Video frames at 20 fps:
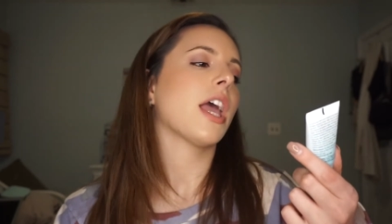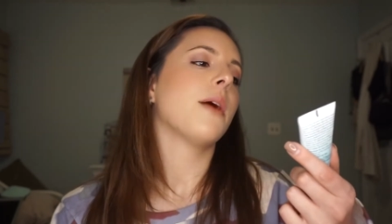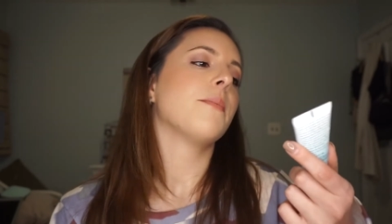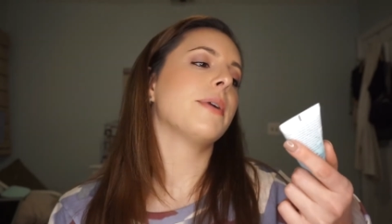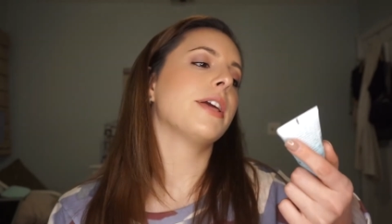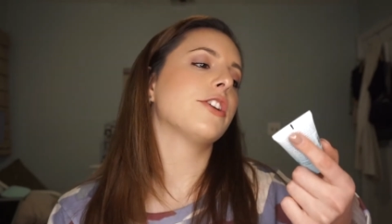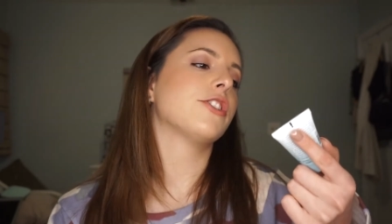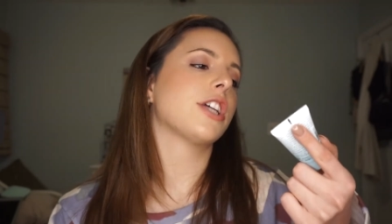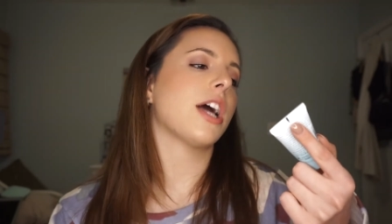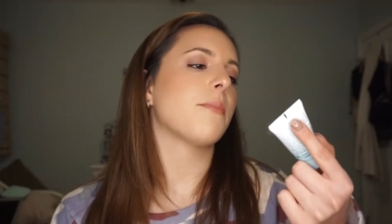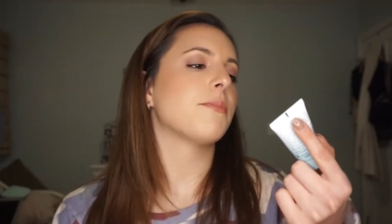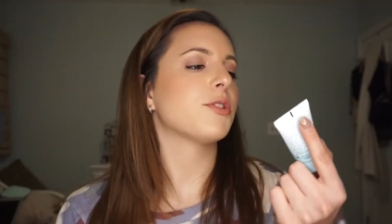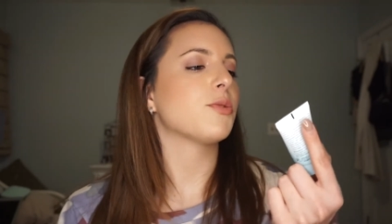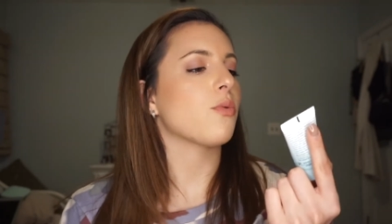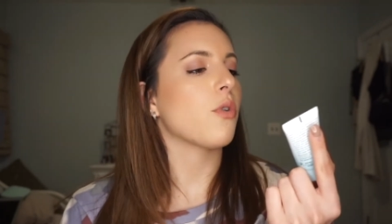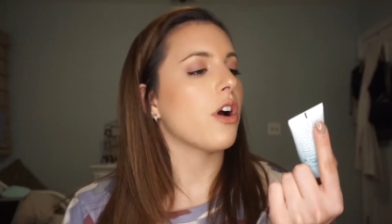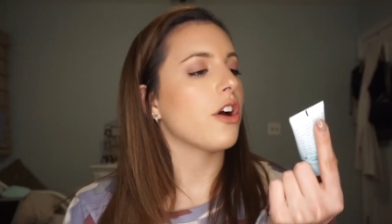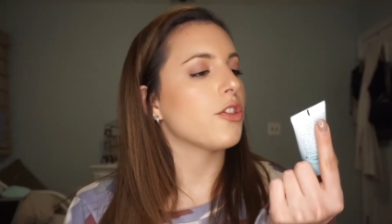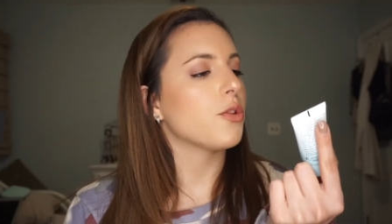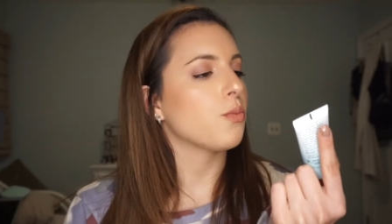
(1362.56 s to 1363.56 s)
Peter Thomas
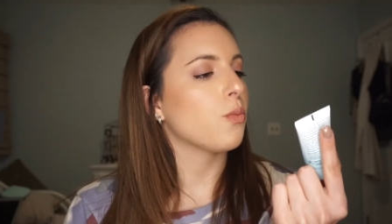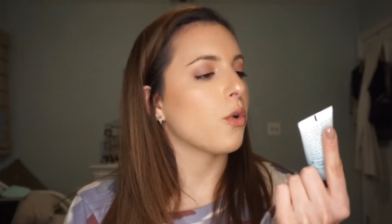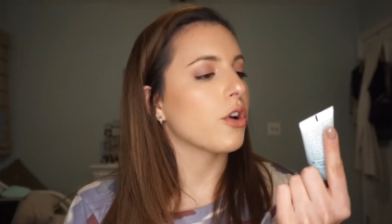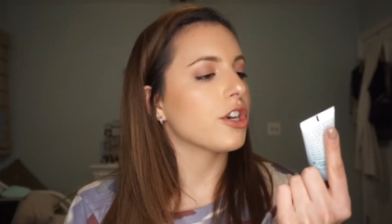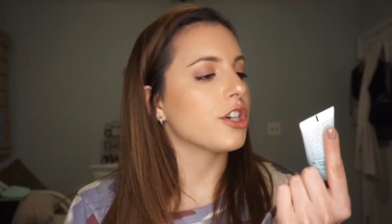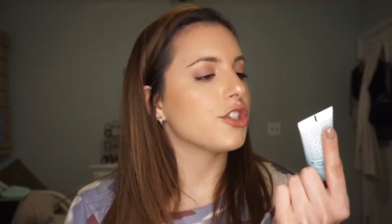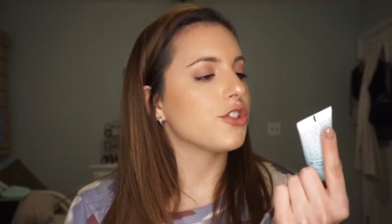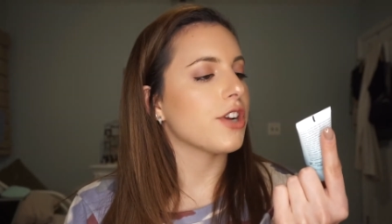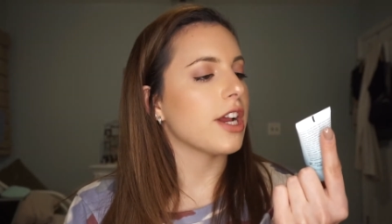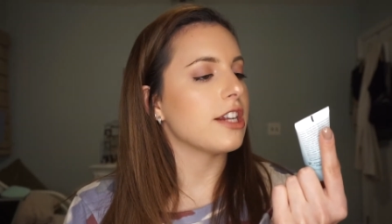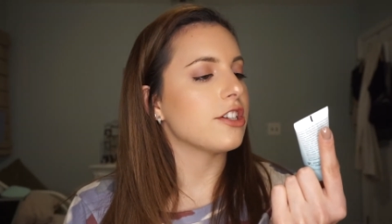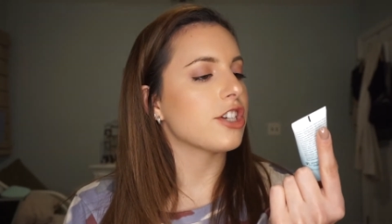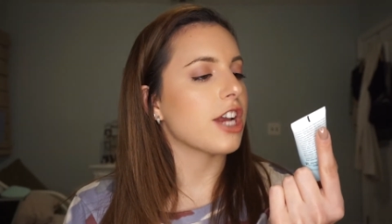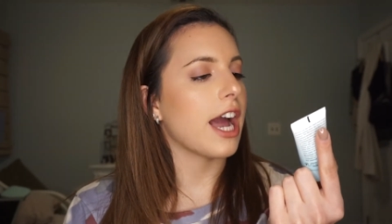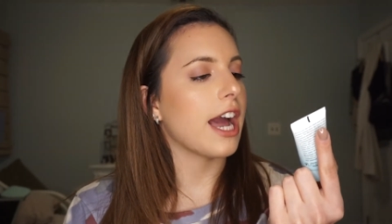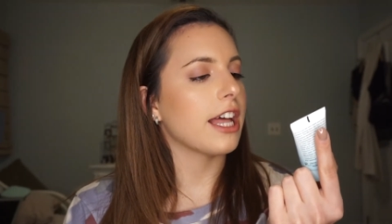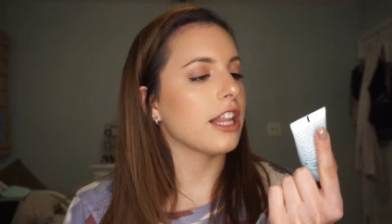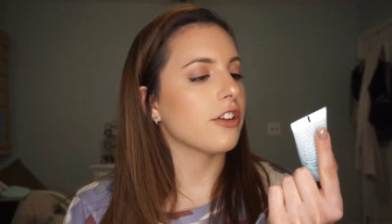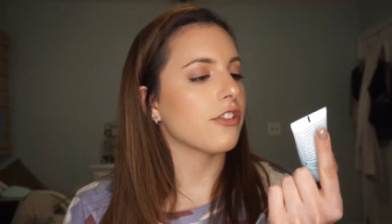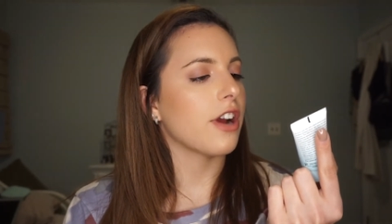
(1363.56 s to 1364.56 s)
Roth Water Drench
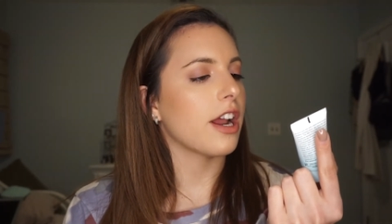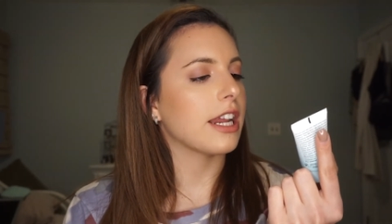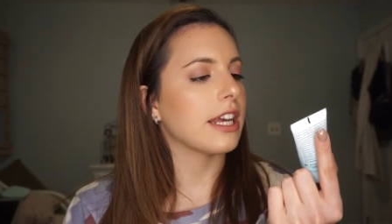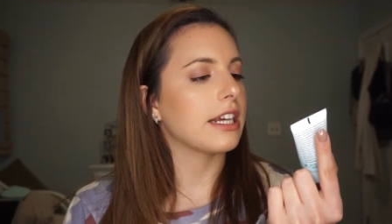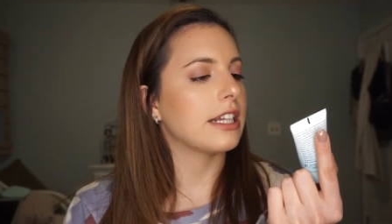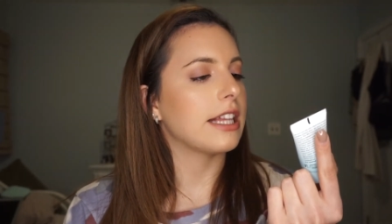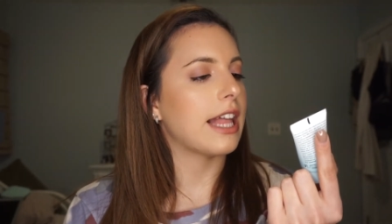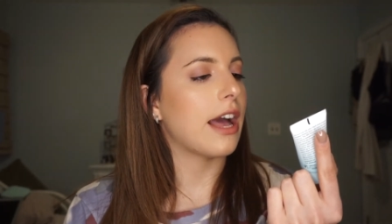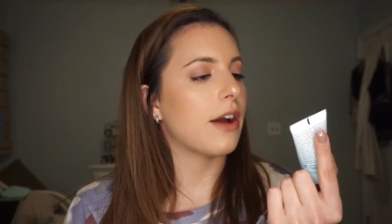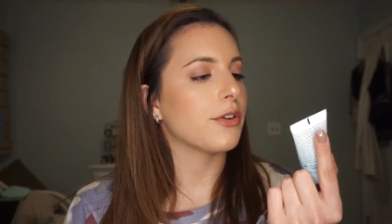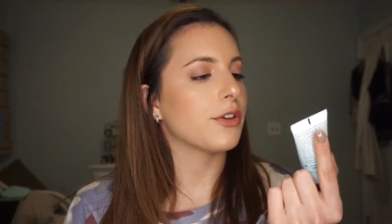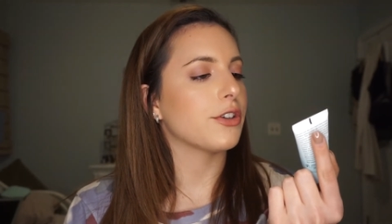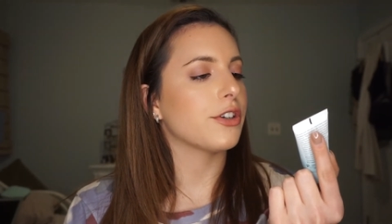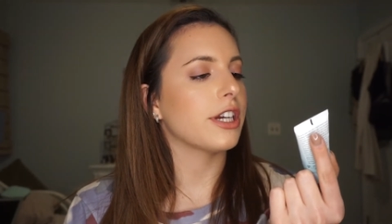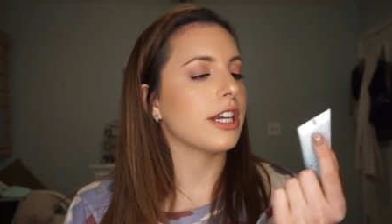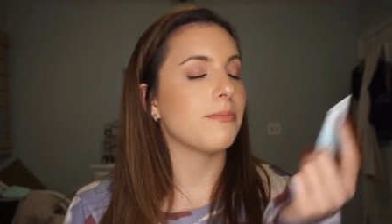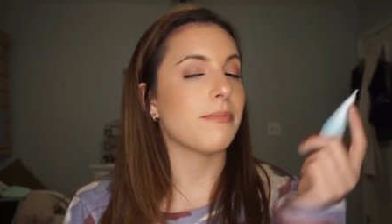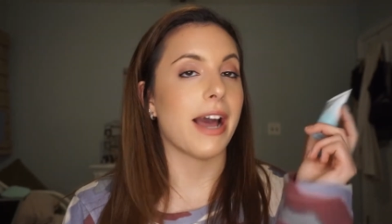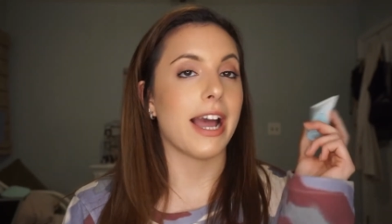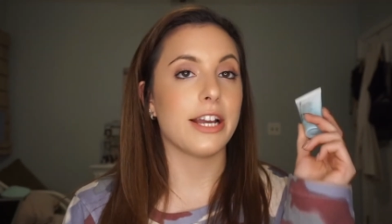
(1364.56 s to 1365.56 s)
Hyaluronic Cloud
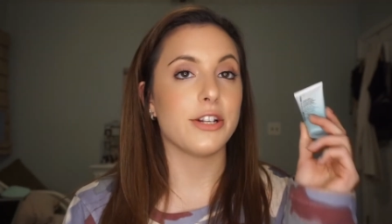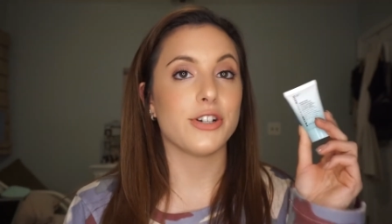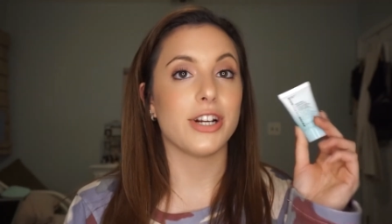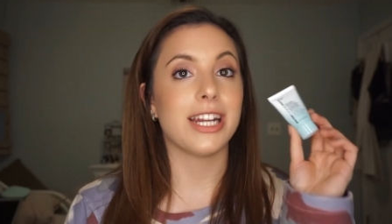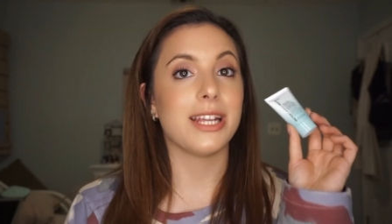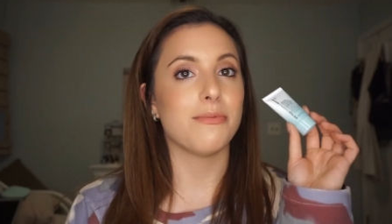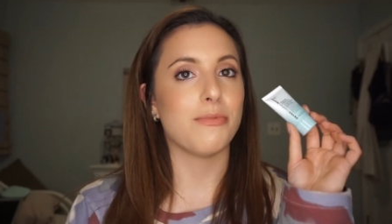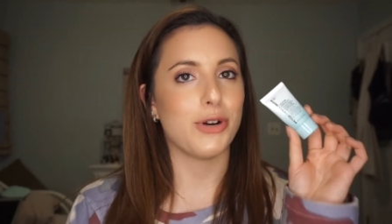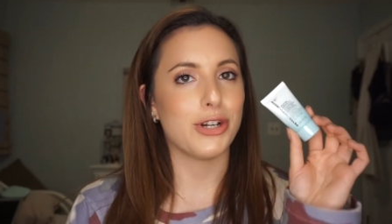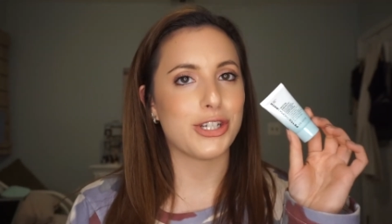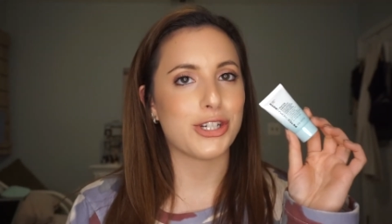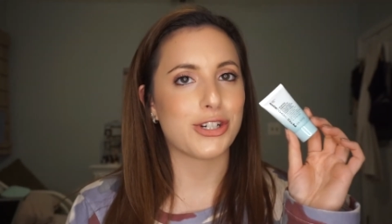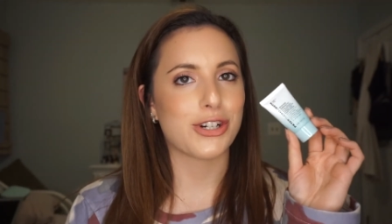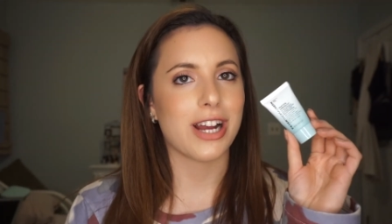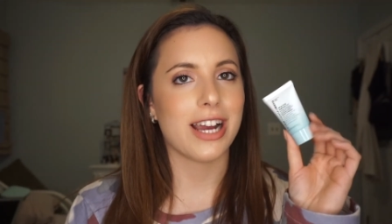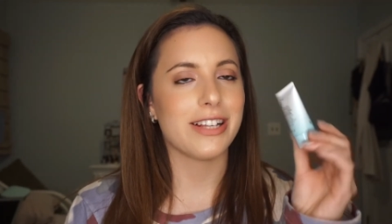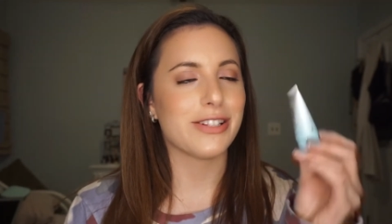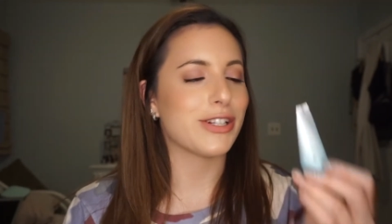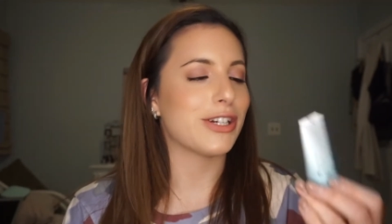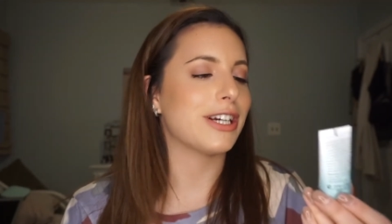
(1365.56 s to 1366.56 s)
Cream Hydrating
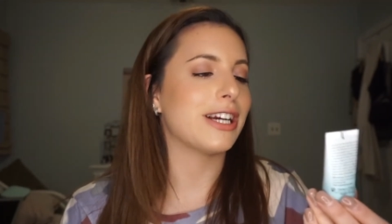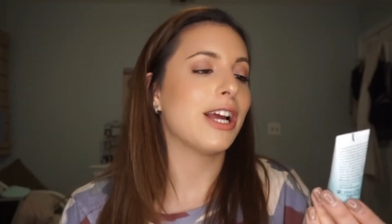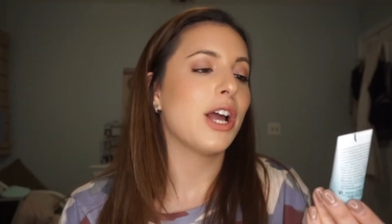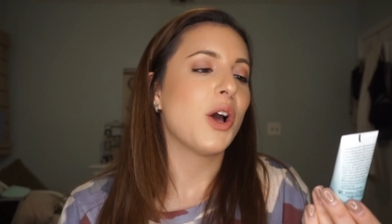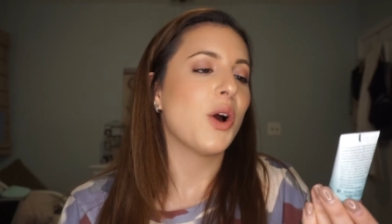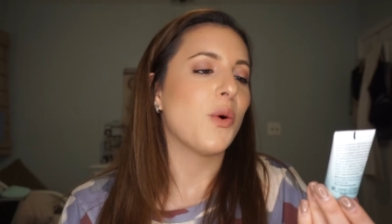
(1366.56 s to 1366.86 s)
Moisturizer.